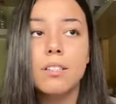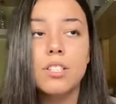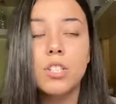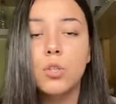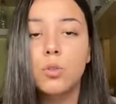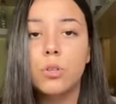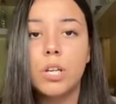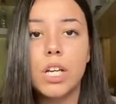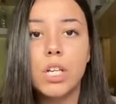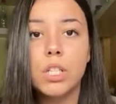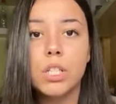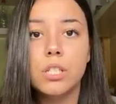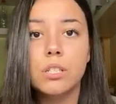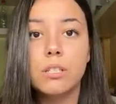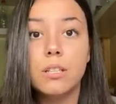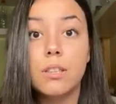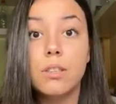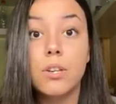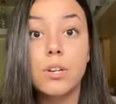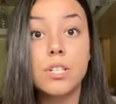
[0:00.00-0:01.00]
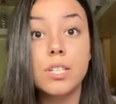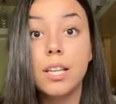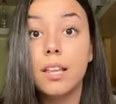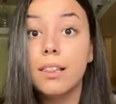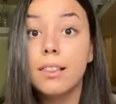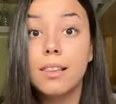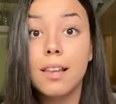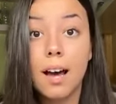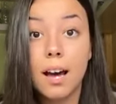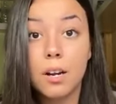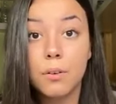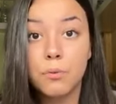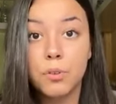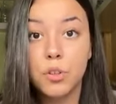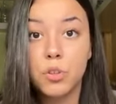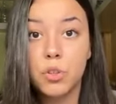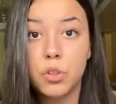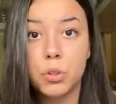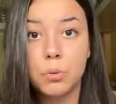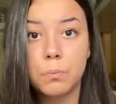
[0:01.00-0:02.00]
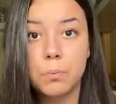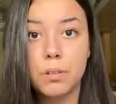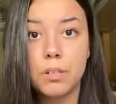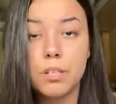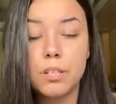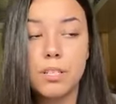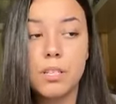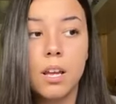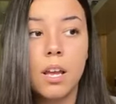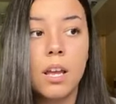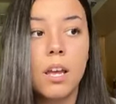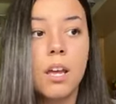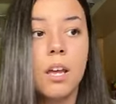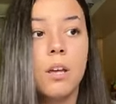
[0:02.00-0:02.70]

situation, there's a lot of YouTubers